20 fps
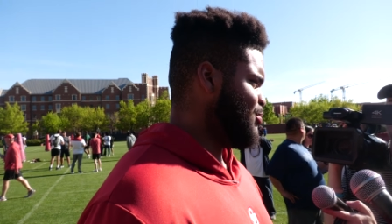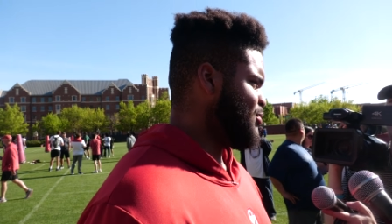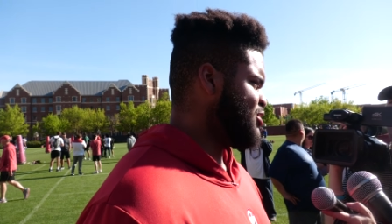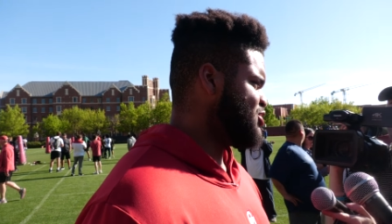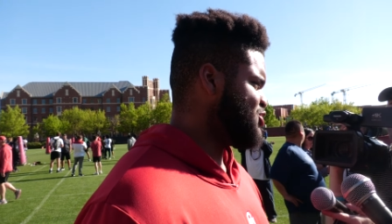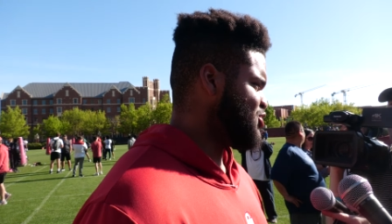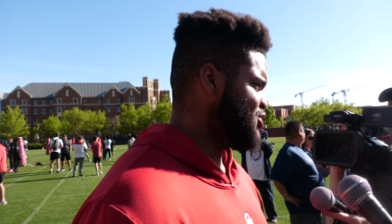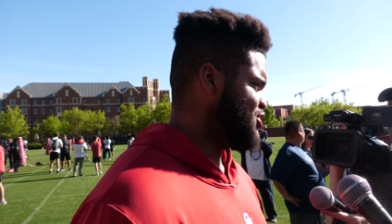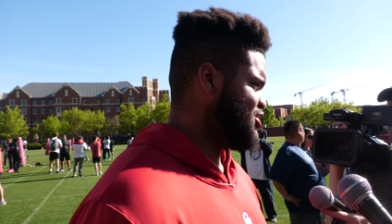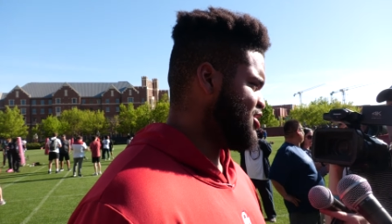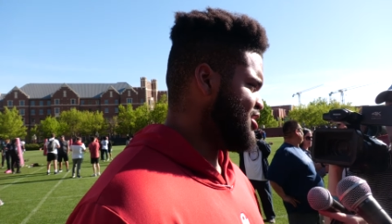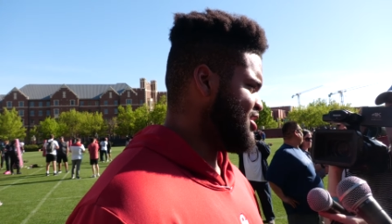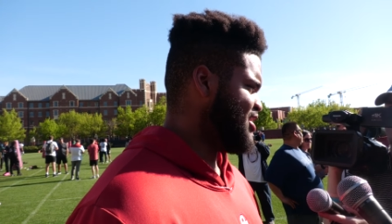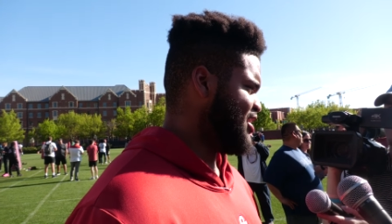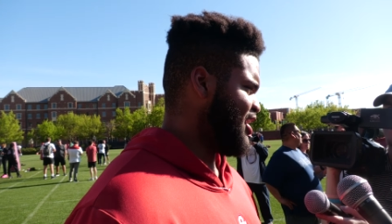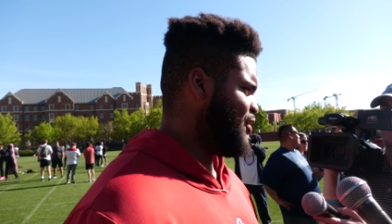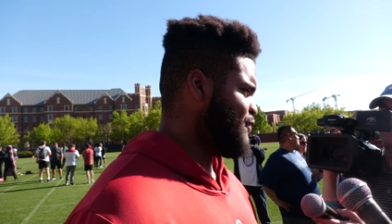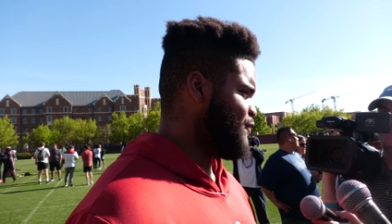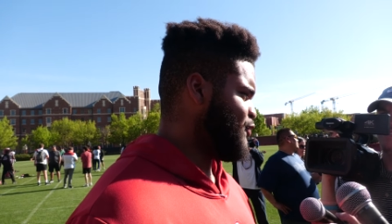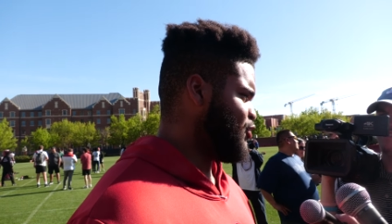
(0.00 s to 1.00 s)
mentally
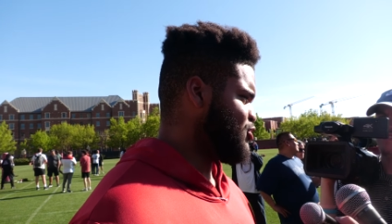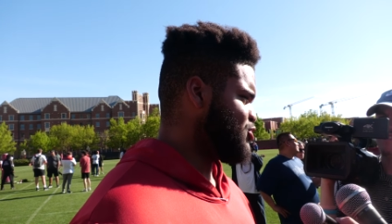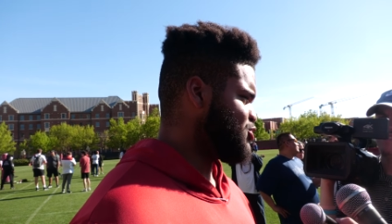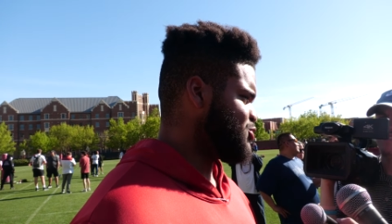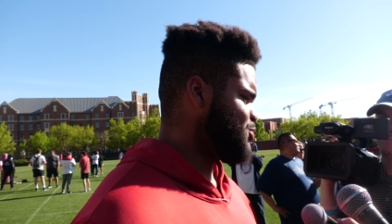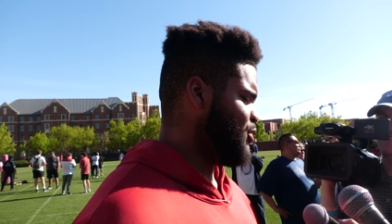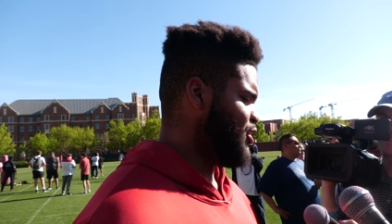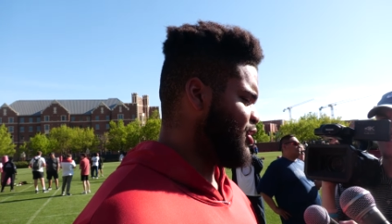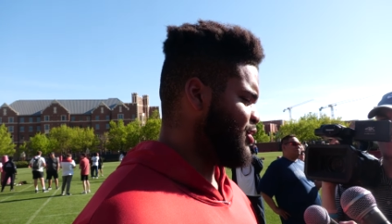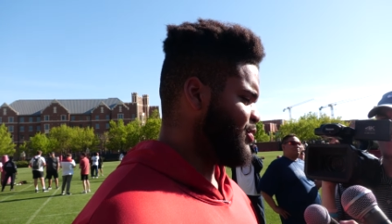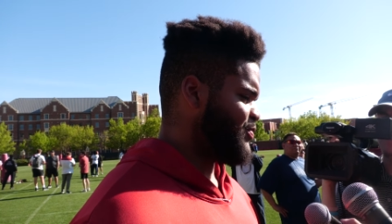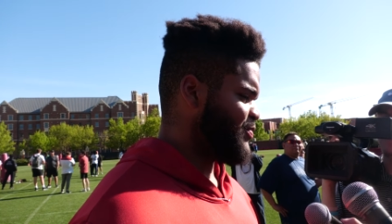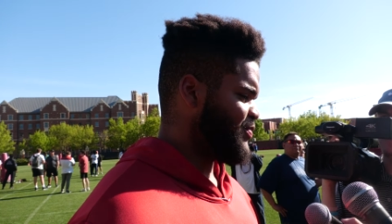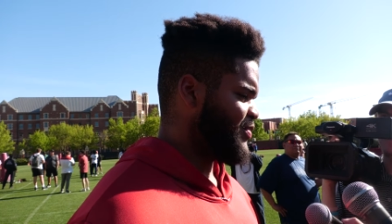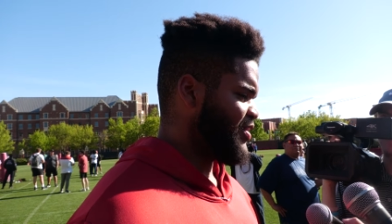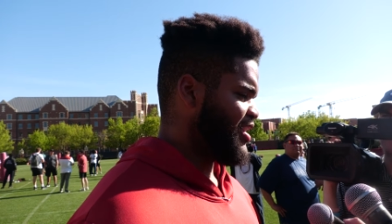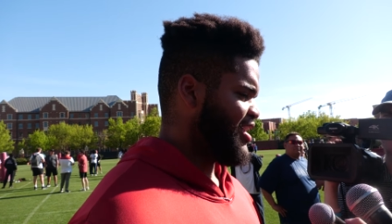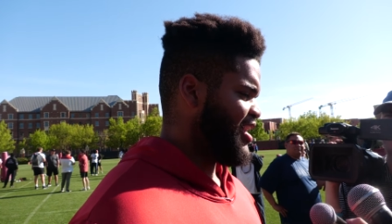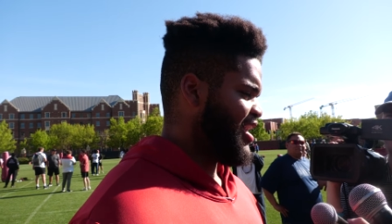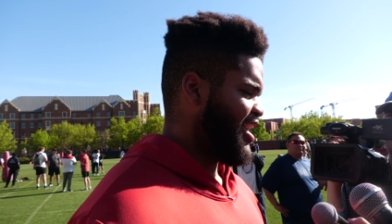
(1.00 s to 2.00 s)
at first, but
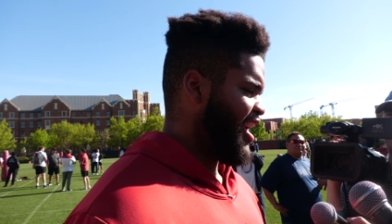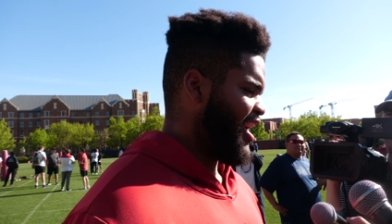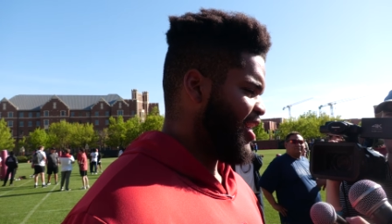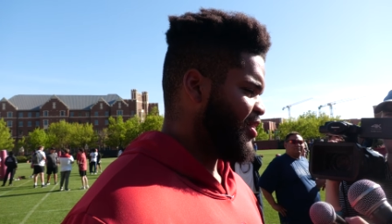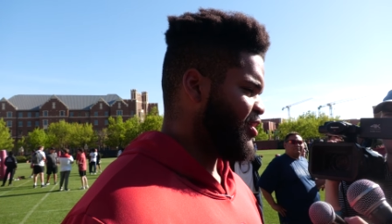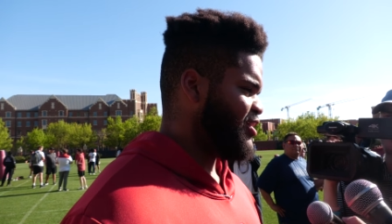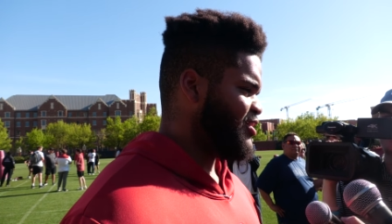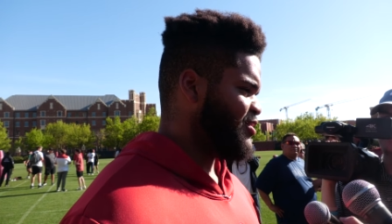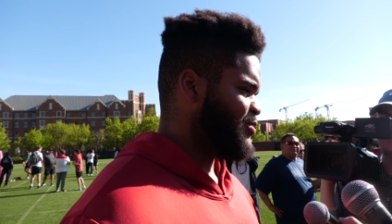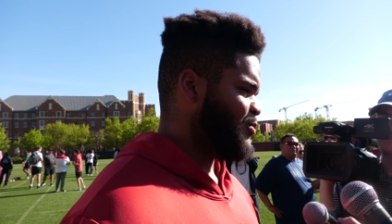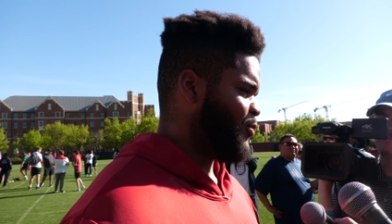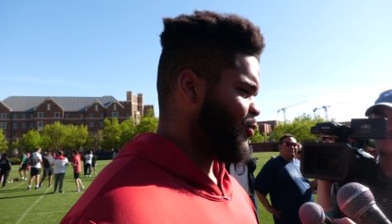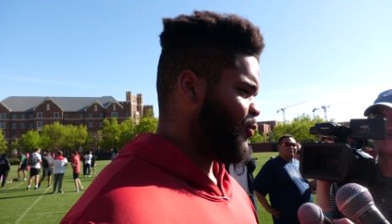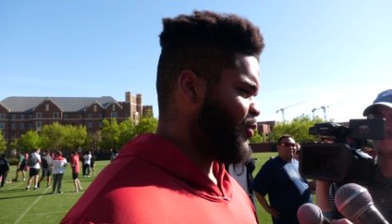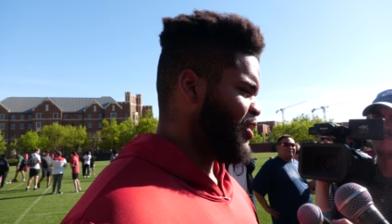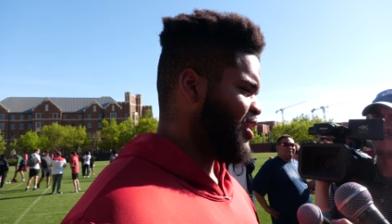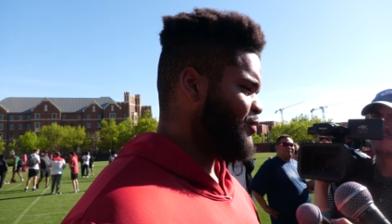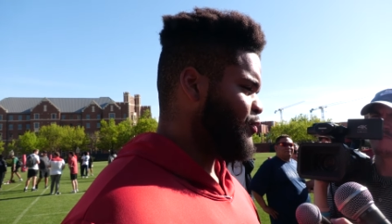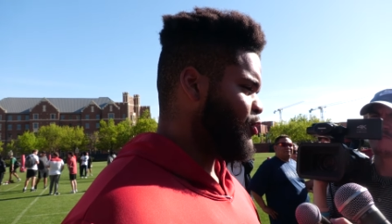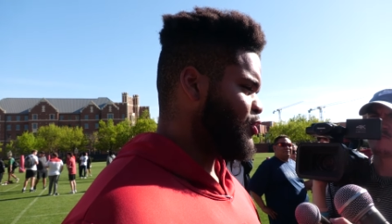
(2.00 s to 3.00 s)
I think
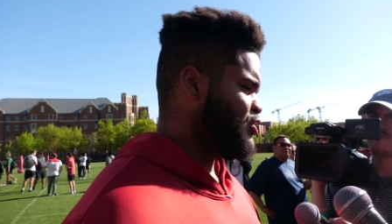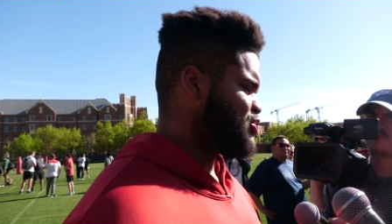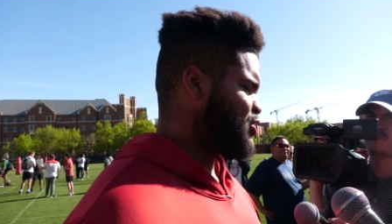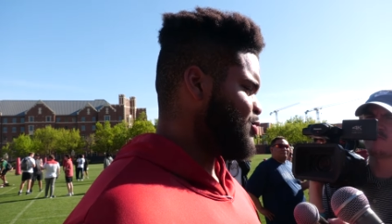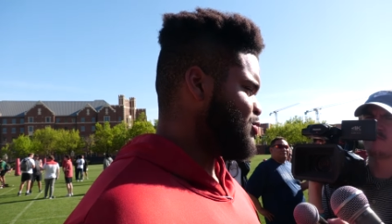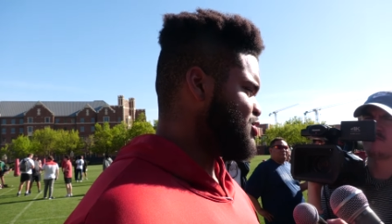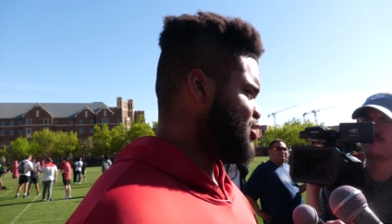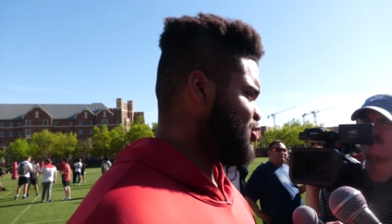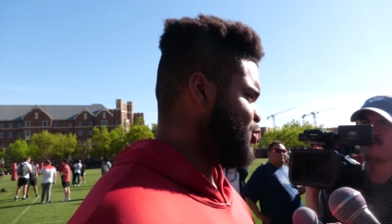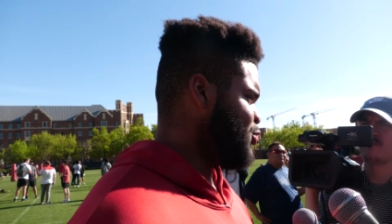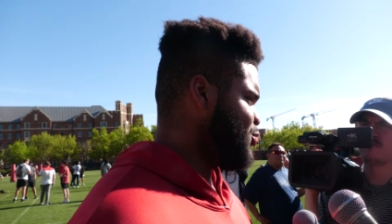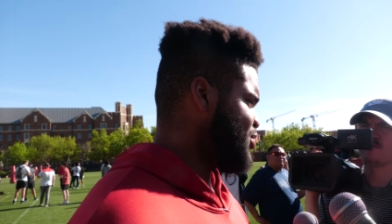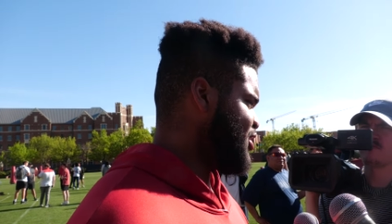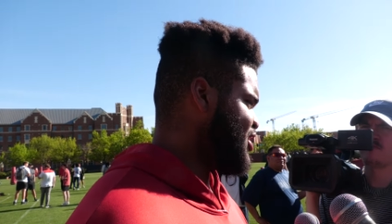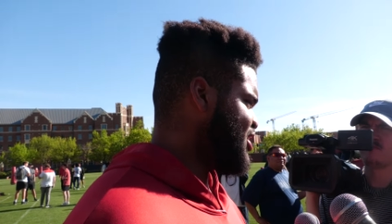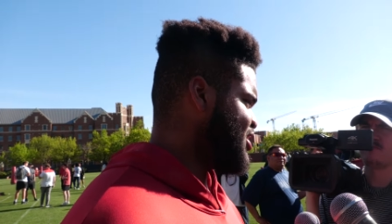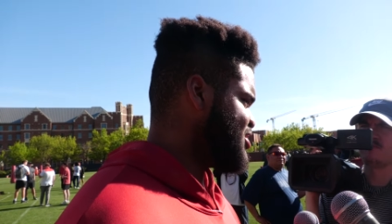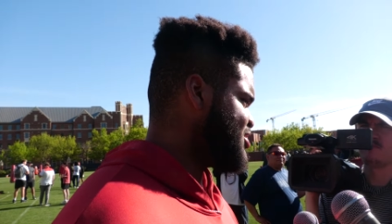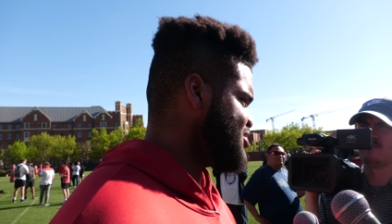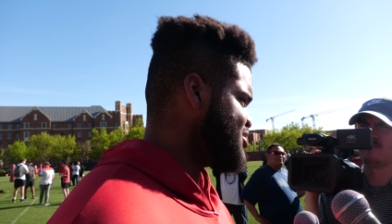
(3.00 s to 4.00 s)
what I focused on was little
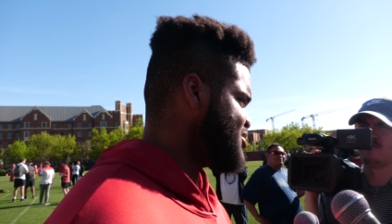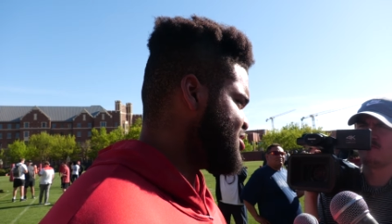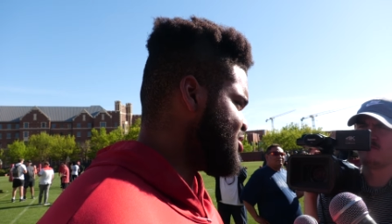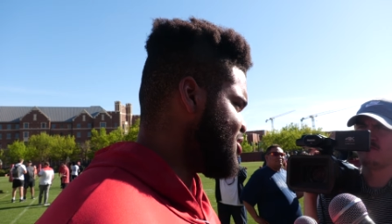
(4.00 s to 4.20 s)
things.